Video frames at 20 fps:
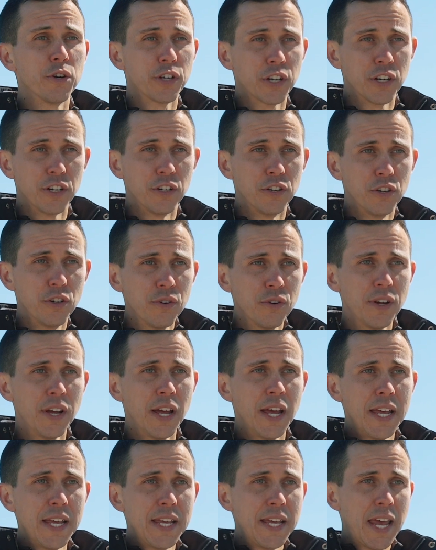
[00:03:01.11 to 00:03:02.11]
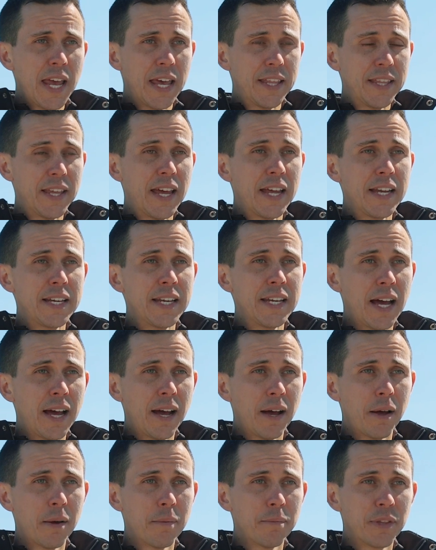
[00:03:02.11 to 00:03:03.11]
going to do. And then
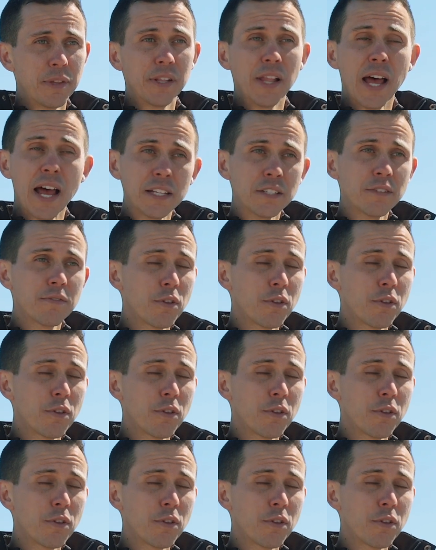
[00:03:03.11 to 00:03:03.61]
the last